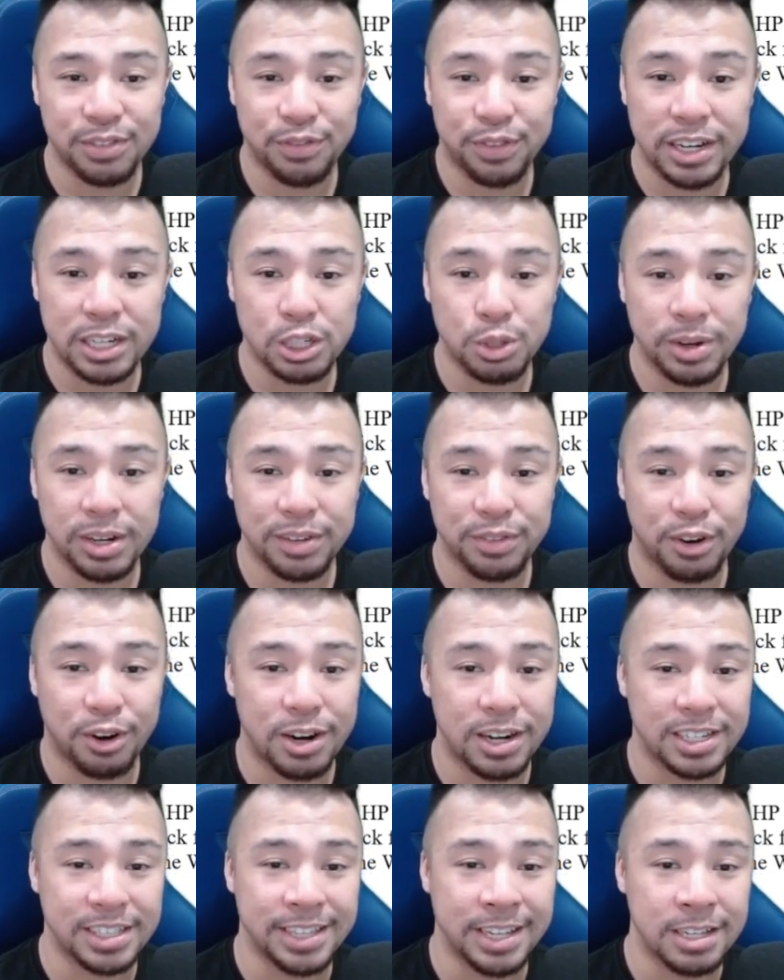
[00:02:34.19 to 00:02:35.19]
First one, of
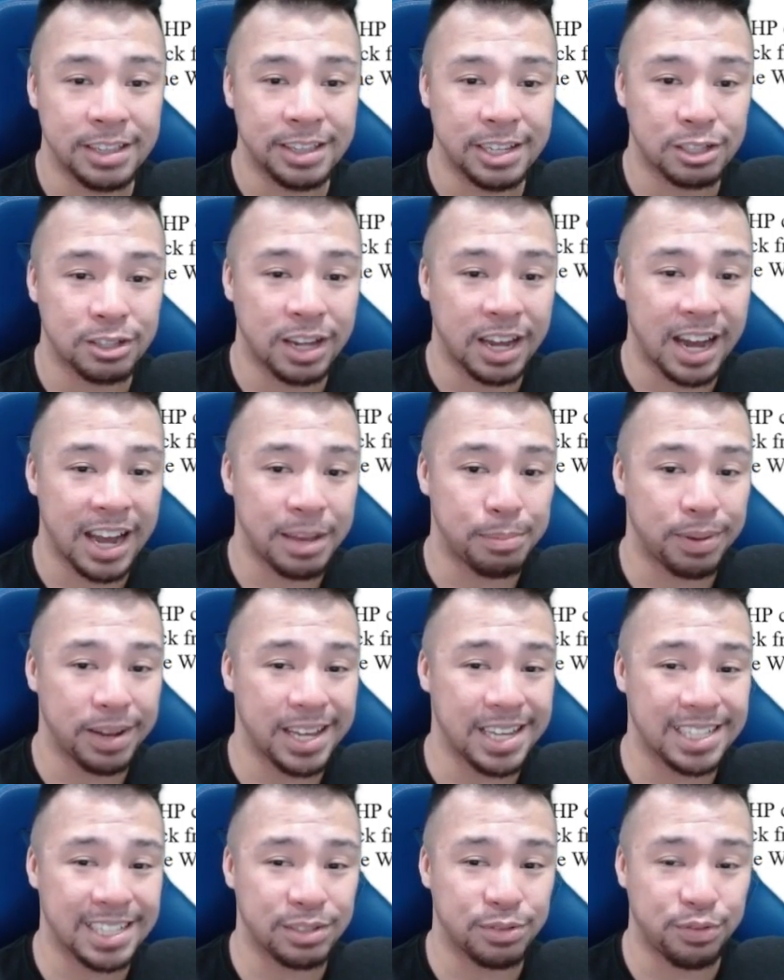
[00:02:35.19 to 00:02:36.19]
course, th this guy
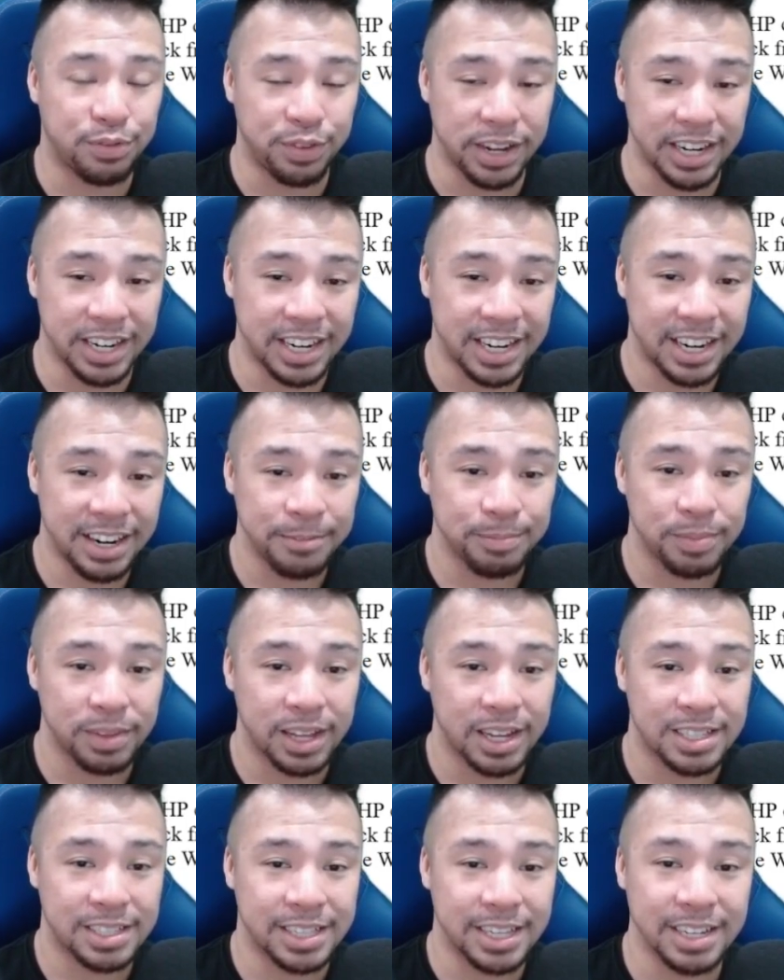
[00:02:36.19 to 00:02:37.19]
places fear,
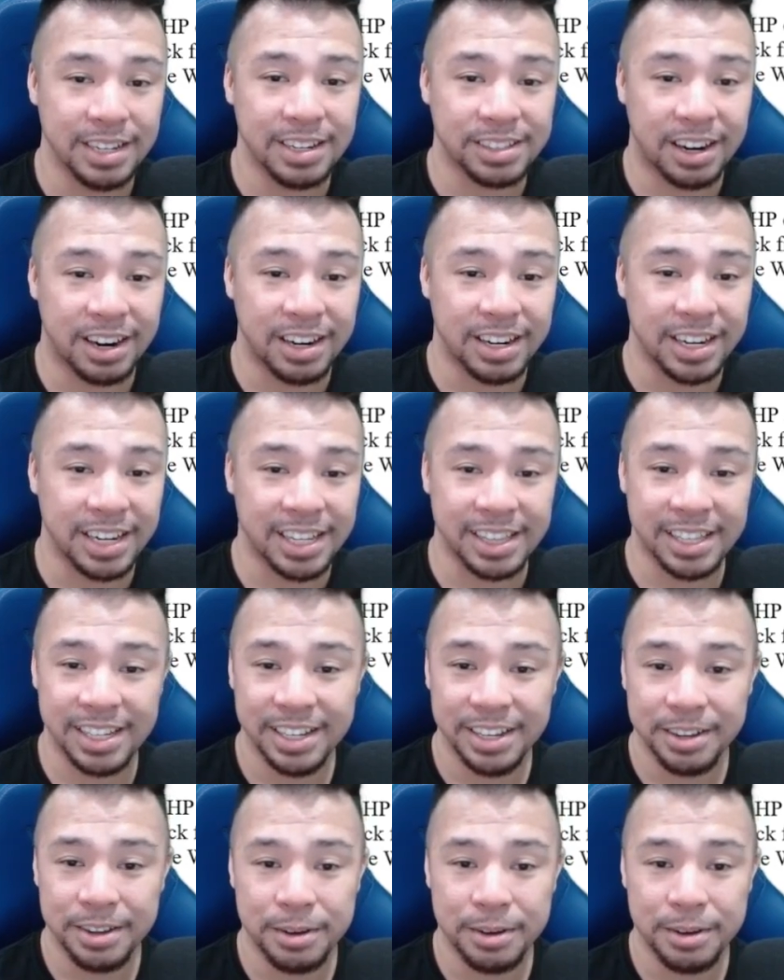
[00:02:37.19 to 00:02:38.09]
single target,